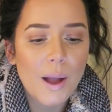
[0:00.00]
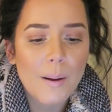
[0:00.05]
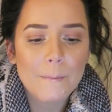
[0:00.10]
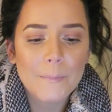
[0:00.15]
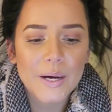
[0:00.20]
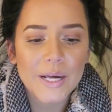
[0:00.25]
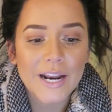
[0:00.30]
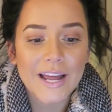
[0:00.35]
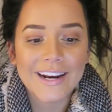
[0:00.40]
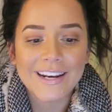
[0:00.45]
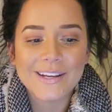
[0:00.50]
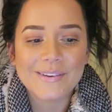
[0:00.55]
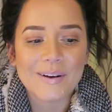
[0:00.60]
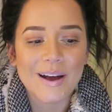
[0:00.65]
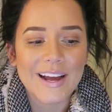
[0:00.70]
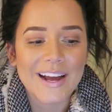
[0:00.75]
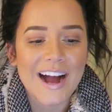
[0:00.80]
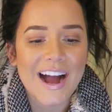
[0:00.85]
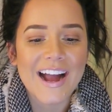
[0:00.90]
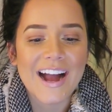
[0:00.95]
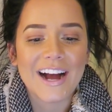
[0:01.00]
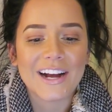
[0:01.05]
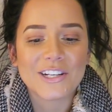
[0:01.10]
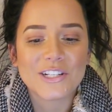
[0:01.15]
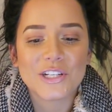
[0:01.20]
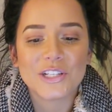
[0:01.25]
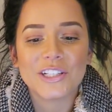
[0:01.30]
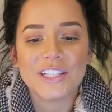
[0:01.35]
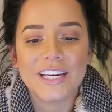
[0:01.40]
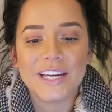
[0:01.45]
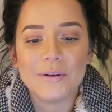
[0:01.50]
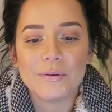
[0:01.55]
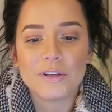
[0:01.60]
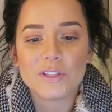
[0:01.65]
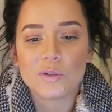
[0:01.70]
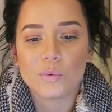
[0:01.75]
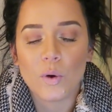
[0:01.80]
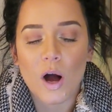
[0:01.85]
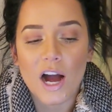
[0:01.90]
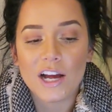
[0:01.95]
But anyway, I actually
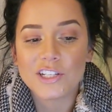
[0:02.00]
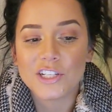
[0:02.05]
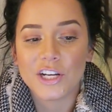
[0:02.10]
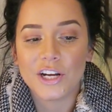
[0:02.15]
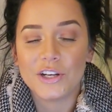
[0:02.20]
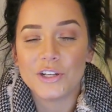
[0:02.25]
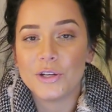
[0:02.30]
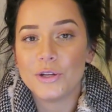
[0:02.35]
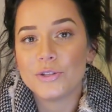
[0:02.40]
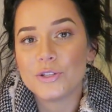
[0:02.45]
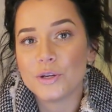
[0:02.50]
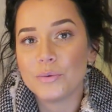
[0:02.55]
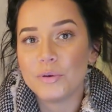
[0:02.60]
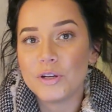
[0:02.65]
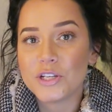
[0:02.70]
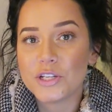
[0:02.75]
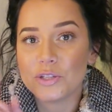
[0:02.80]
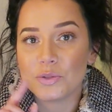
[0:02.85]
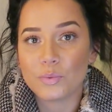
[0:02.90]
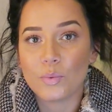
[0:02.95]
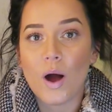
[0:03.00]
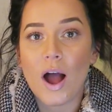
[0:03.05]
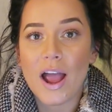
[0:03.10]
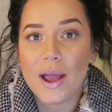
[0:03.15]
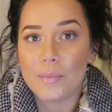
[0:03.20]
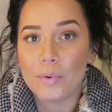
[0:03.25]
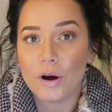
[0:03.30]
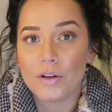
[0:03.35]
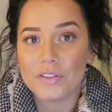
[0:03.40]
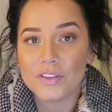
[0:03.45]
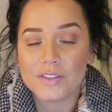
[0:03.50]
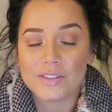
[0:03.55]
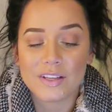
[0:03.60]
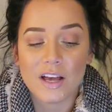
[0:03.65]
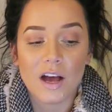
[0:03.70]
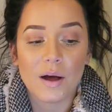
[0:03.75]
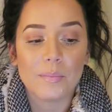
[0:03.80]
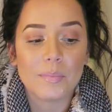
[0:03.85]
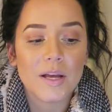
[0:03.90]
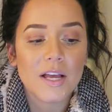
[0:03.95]
was watching on YouTube, which is why I brought this
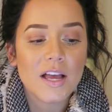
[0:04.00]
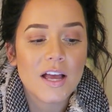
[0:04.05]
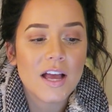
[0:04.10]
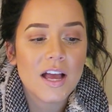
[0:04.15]
up.